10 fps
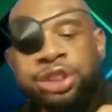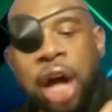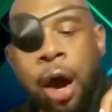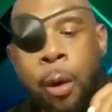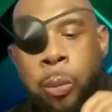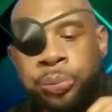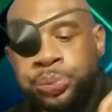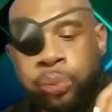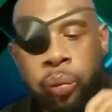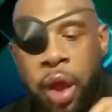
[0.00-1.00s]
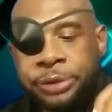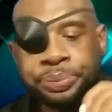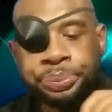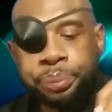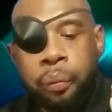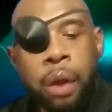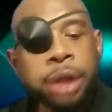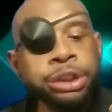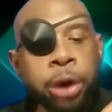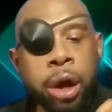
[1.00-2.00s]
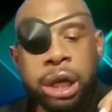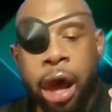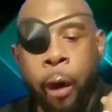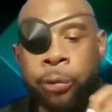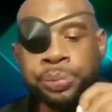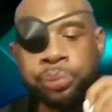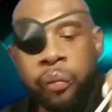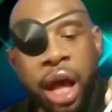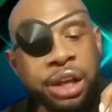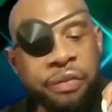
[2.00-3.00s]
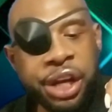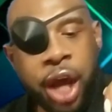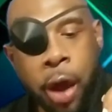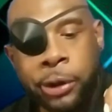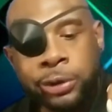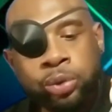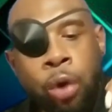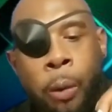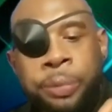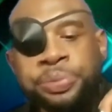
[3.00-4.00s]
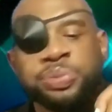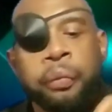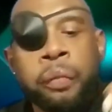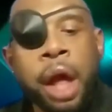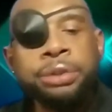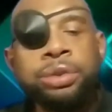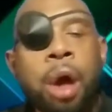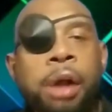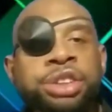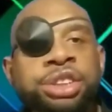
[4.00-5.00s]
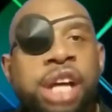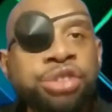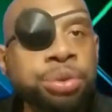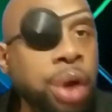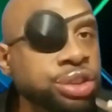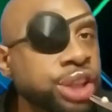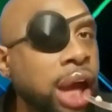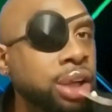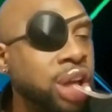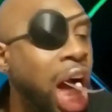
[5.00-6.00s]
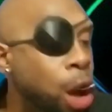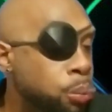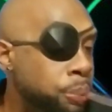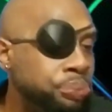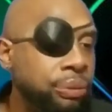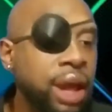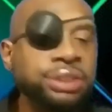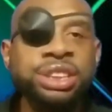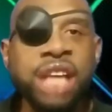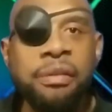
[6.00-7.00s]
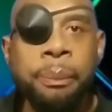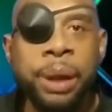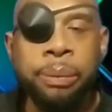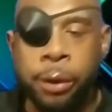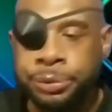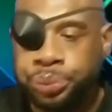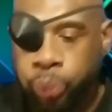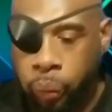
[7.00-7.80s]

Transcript: So, going along in the video, she said she was going to challenge seven people.